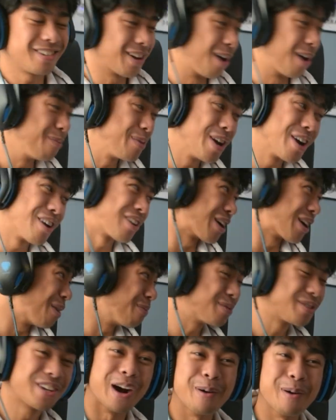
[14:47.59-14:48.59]
Come here.
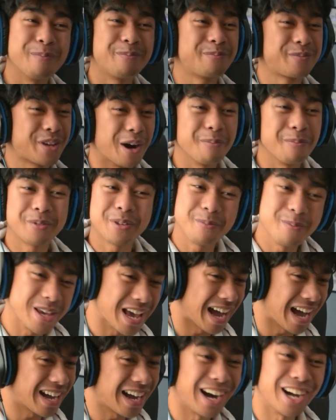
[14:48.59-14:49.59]
Come to me.
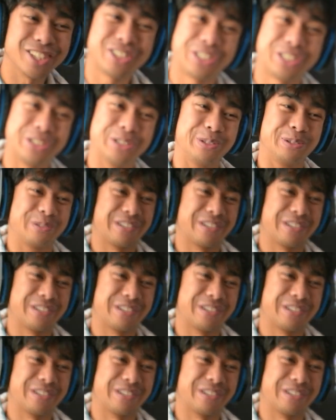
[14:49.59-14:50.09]
I got you,